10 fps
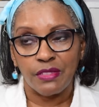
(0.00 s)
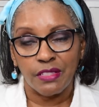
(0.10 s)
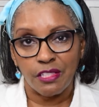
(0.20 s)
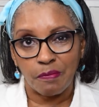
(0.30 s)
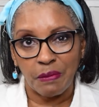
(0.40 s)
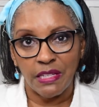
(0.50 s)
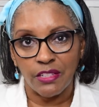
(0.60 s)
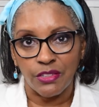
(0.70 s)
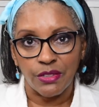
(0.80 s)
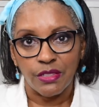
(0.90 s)

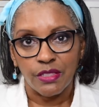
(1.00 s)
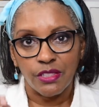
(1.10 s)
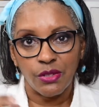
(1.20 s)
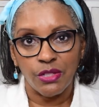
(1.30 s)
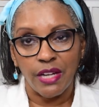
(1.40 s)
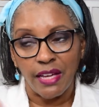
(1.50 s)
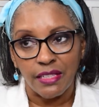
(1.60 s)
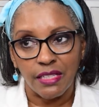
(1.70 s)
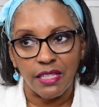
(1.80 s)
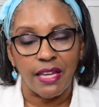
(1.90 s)
splitter so that I
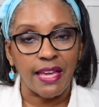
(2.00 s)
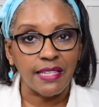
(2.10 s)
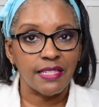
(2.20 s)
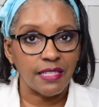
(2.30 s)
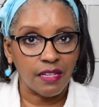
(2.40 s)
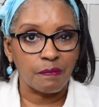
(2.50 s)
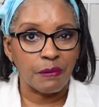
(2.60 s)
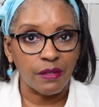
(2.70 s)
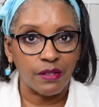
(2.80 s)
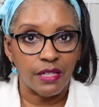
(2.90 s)
could get AC up
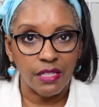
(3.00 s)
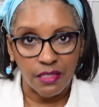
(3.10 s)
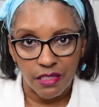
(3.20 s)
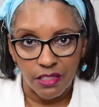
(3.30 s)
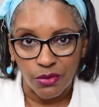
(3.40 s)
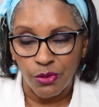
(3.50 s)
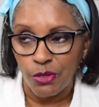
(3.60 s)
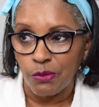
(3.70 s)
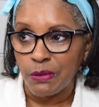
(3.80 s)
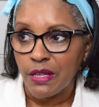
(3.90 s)
here into this
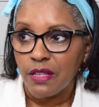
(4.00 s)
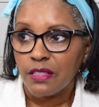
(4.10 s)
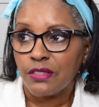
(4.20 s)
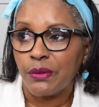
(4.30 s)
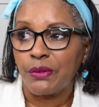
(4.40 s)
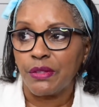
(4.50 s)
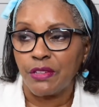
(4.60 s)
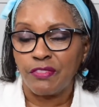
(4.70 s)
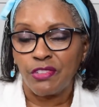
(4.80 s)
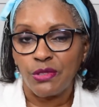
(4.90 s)
room. So
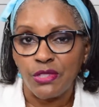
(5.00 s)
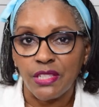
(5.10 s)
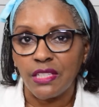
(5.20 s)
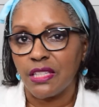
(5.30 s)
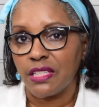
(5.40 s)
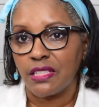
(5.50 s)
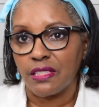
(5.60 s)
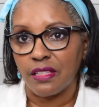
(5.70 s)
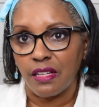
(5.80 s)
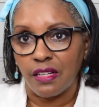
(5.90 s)
if you see
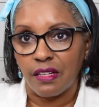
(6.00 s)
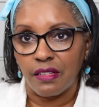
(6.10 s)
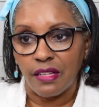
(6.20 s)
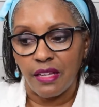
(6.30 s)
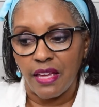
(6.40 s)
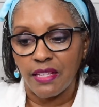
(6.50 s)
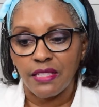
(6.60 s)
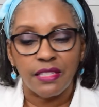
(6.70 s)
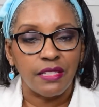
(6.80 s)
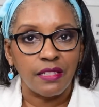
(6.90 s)
these uh,
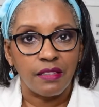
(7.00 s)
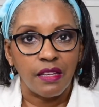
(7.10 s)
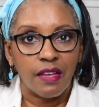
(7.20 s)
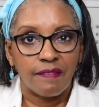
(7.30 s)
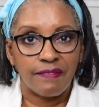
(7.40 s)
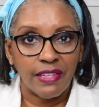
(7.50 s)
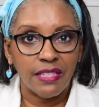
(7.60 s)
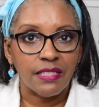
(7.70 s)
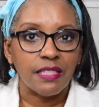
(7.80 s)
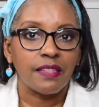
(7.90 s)
AC
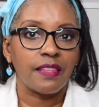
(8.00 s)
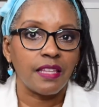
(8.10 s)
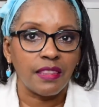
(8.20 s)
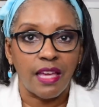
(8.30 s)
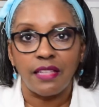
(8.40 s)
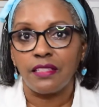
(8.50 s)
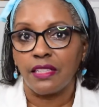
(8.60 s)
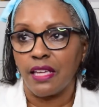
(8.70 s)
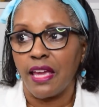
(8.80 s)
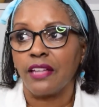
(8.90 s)
vents, then that's
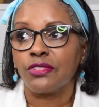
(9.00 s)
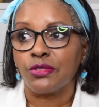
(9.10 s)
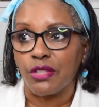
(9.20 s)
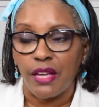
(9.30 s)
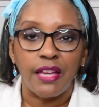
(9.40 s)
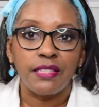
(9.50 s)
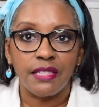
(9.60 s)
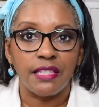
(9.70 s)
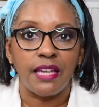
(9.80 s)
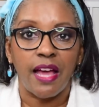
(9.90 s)
the extra
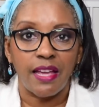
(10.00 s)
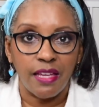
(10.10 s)
AC I